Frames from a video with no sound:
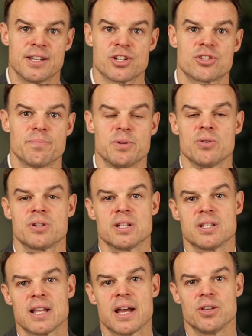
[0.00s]

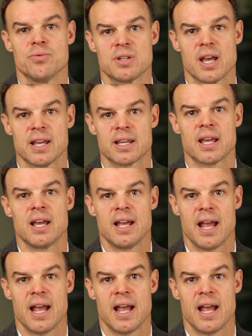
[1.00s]
distributions that you take